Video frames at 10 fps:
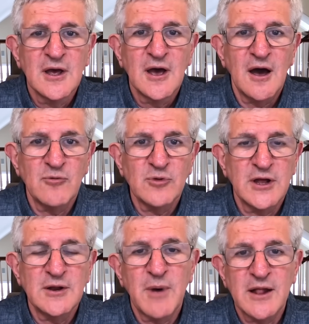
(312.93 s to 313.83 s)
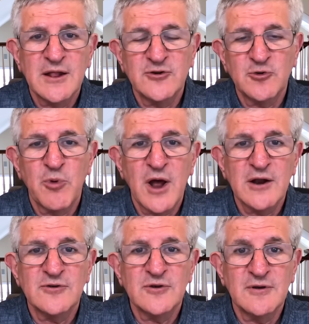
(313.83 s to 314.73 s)
uh, related biological
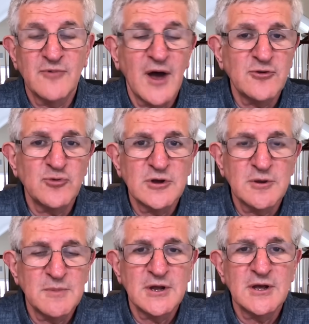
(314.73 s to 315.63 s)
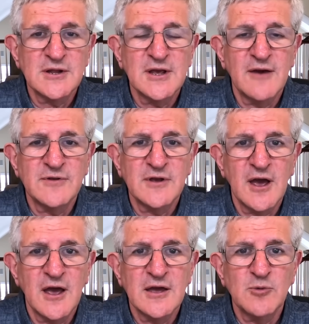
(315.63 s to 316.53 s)
products advisory committee at the
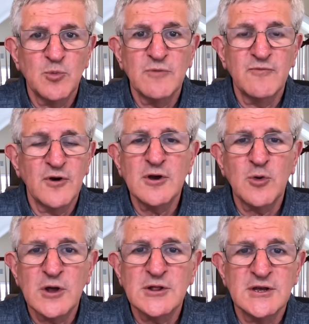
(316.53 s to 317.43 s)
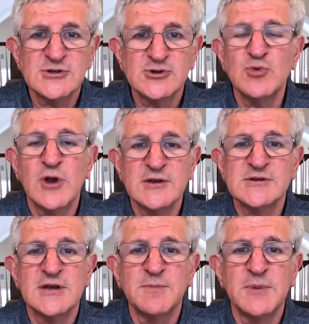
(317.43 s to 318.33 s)
FDA. And we very quickly, as soon as
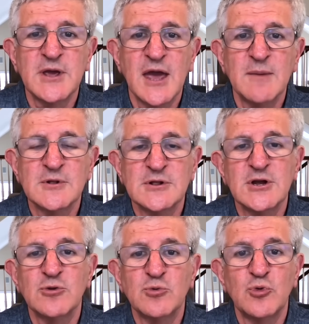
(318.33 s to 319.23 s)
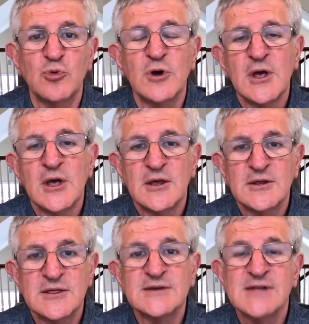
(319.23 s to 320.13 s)
it became clear through
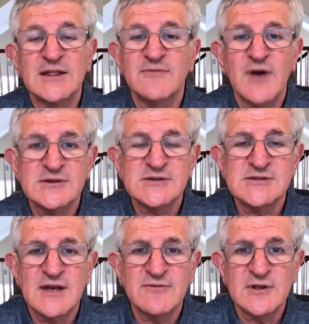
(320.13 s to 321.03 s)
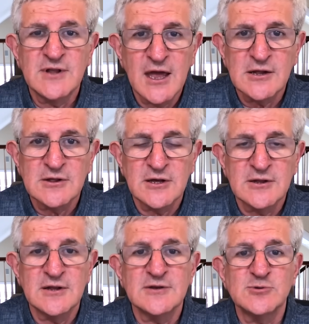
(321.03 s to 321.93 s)
things like the vaccine safety data
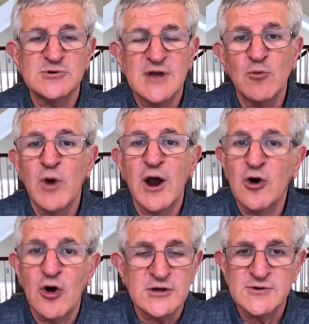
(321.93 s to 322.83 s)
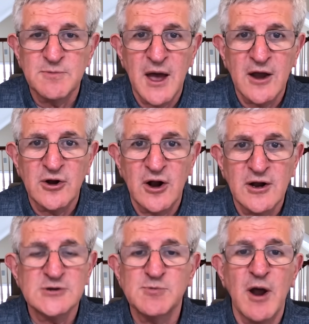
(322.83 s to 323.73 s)
link that this was a rare cause of
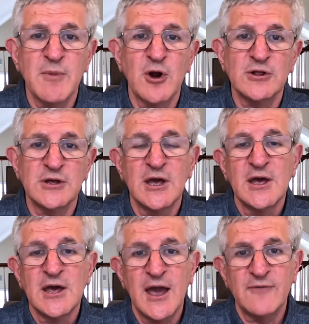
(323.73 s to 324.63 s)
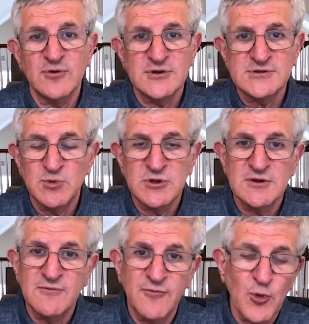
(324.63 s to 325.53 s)
myocarditis, primarily after this
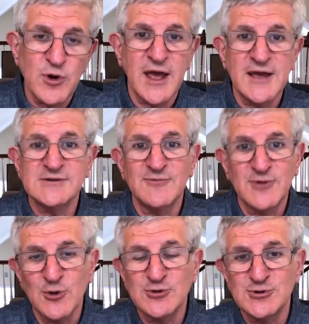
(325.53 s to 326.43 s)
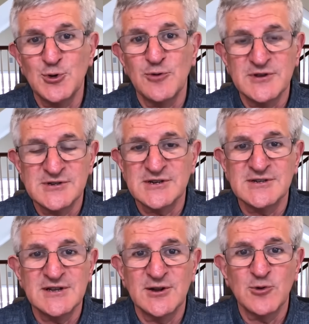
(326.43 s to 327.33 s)
within four days of dose two of the
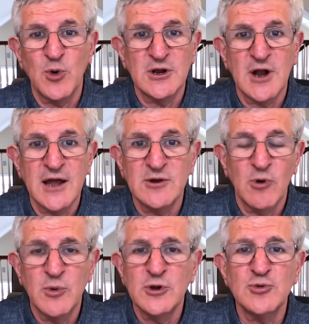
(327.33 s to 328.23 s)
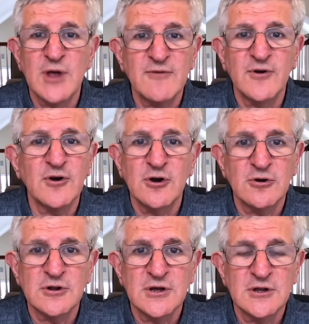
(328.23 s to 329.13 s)
16 to 29 year old. We knew that very
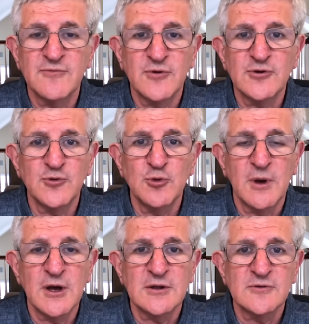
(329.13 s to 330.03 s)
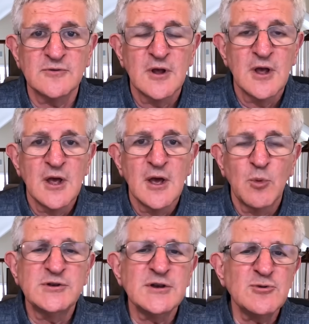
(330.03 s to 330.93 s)
early in the first few months.
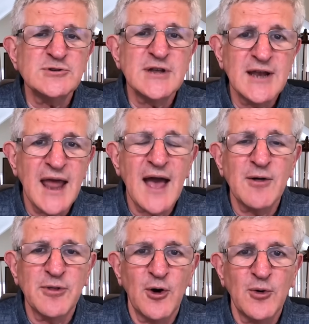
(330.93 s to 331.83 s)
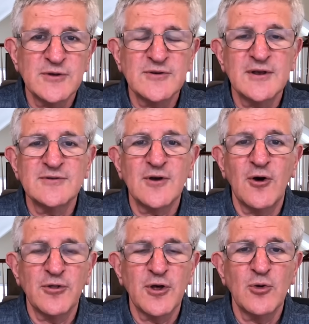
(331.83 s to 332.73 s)
What's interesting now, though, is, is
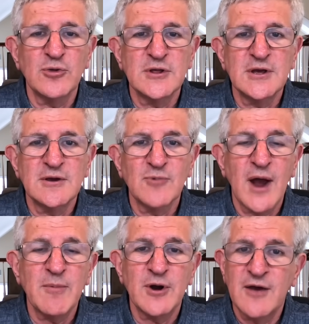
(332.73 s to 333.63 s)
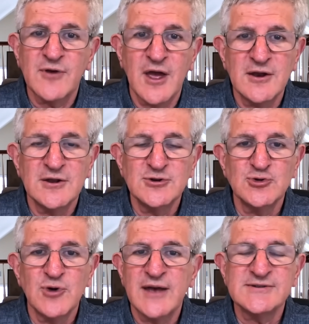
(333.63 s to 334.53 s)
although the Robert F. Kennedy
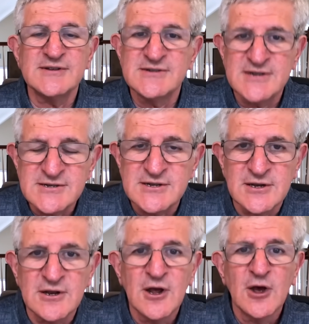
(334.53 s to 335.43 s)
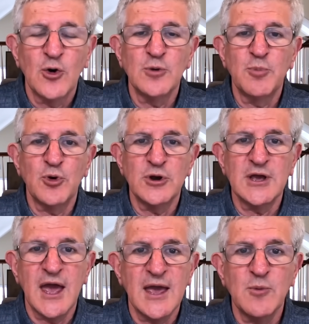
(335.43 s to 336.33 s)
Jr. has insisted on
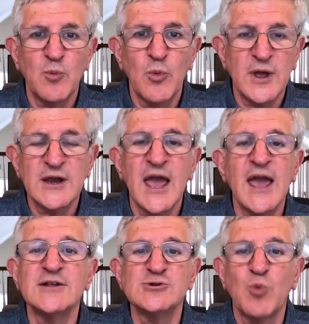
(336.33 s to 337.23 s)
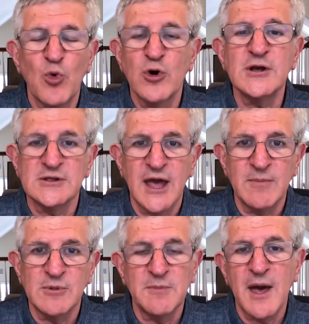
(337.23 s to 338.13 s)
putting a enhanced warning
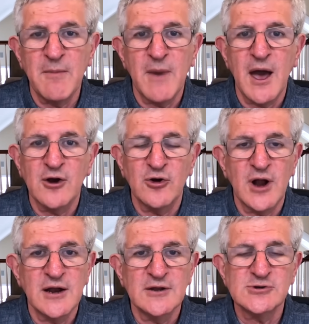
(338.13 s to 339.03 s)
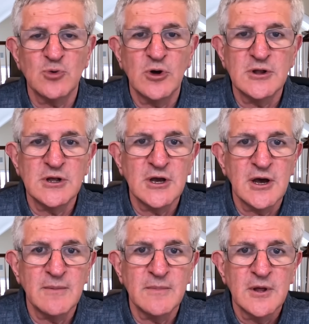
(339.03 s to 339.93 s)
label about myocarditis on the
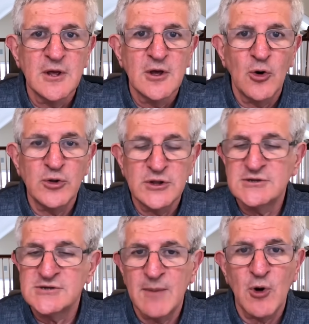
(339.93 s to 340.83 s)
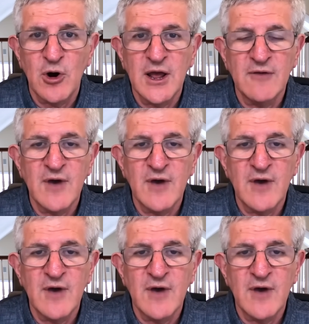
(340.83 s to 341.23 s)
um, on these mRNA